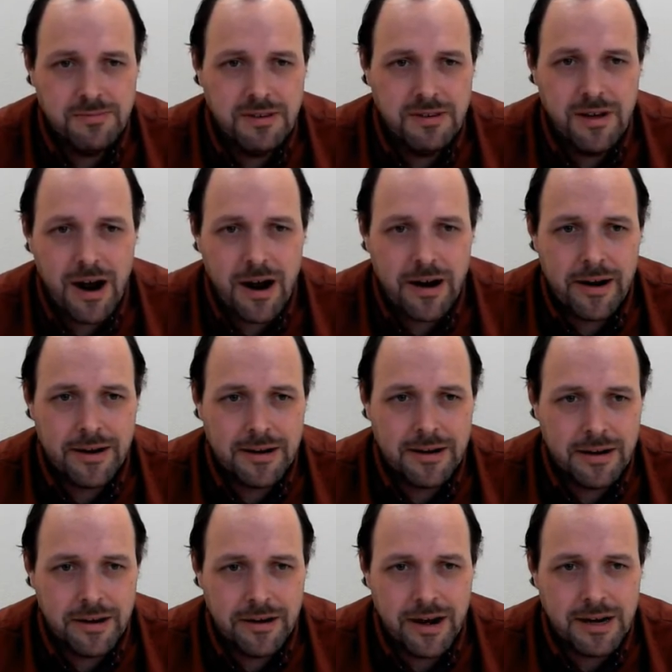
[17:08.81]

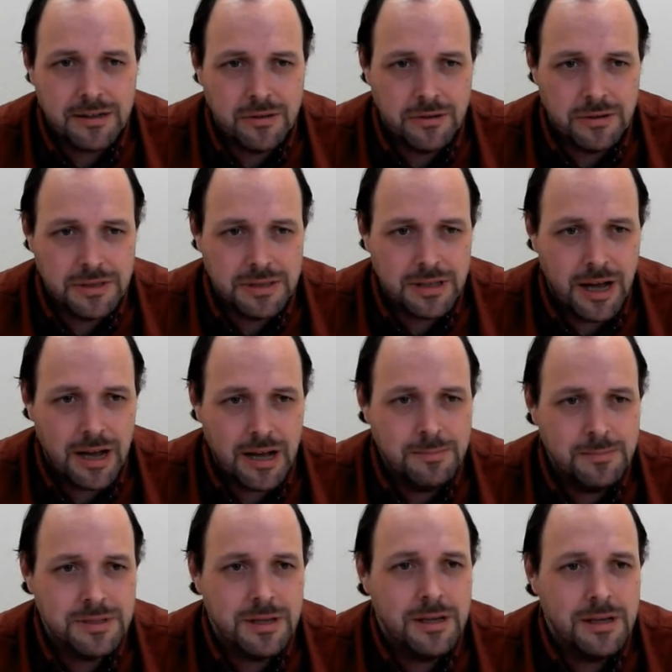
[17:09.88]
PVR reactors
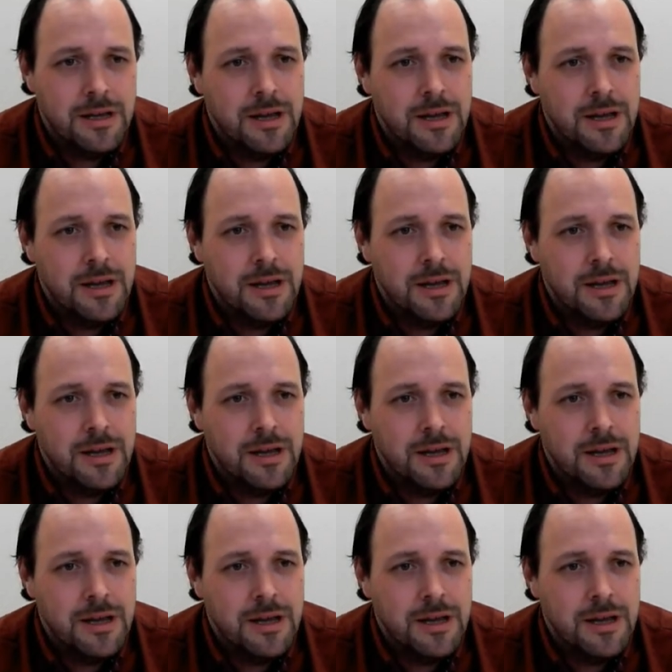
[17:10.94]
types,